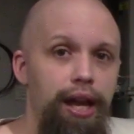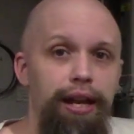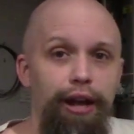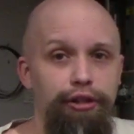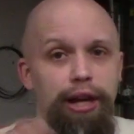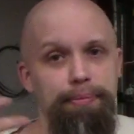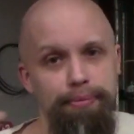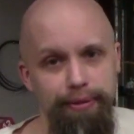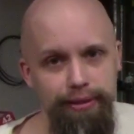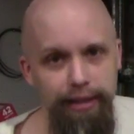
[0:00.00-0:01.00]
Now,
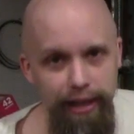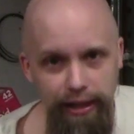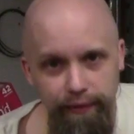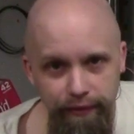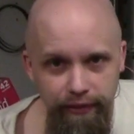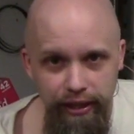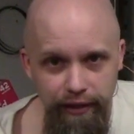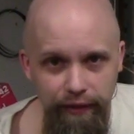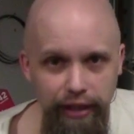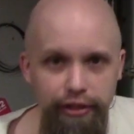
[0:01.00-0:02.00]
Shopsmith did have an
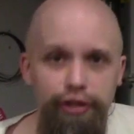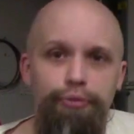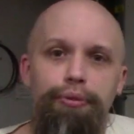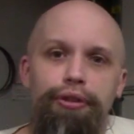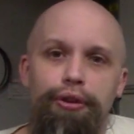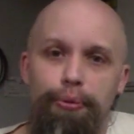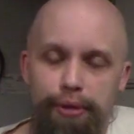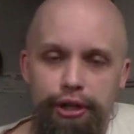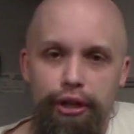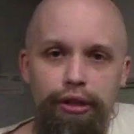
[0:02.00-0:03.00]
advantage with their
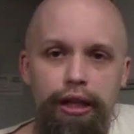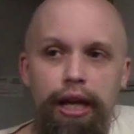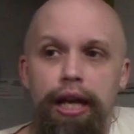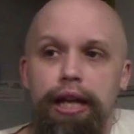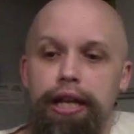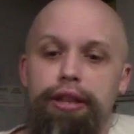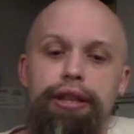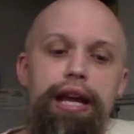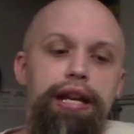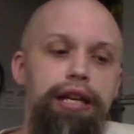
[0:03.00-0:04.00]
original in
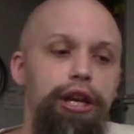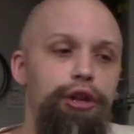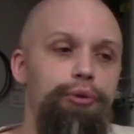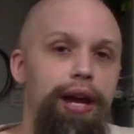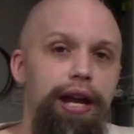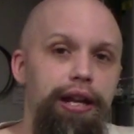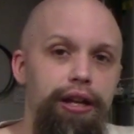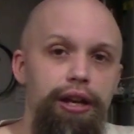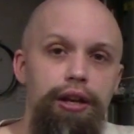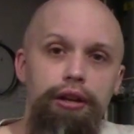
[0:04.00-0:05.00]
that you had
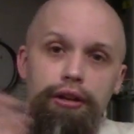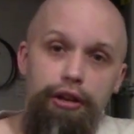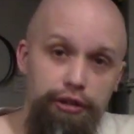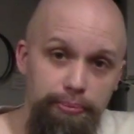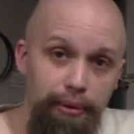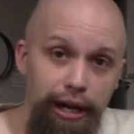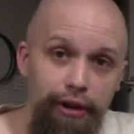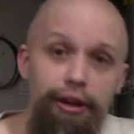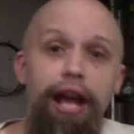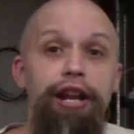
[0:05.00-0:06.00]
a
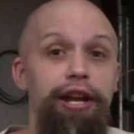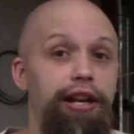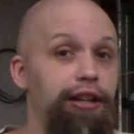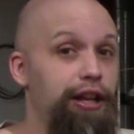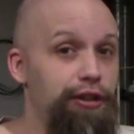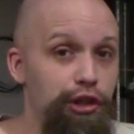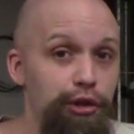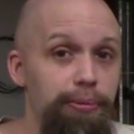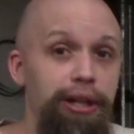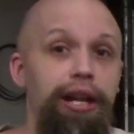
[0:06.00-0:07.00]
sprayer and you had a lot of
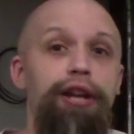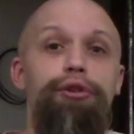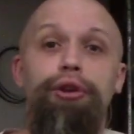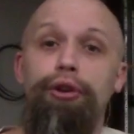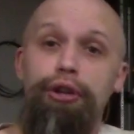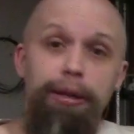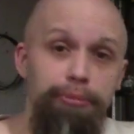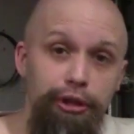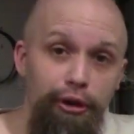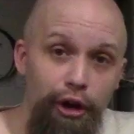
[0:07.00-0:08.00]
tubing and you could hook it up
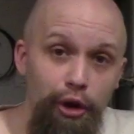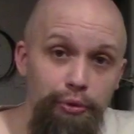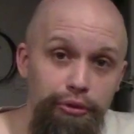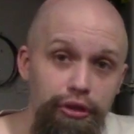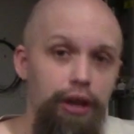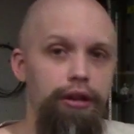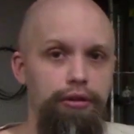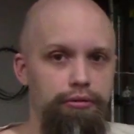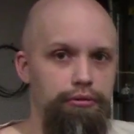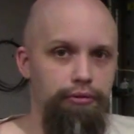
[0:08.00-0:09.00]
to your hose.
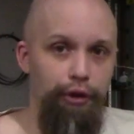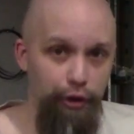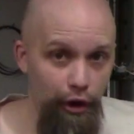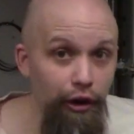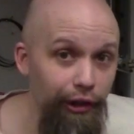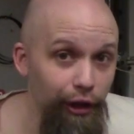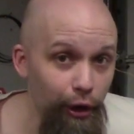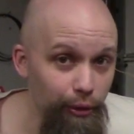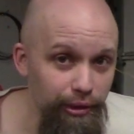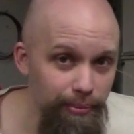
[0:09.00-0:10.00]
Your garden
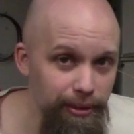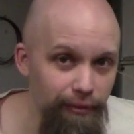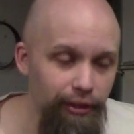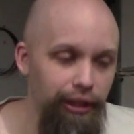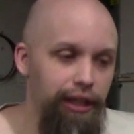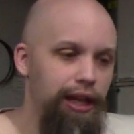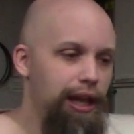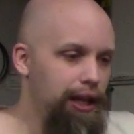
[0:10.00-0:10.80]
hose, specifically.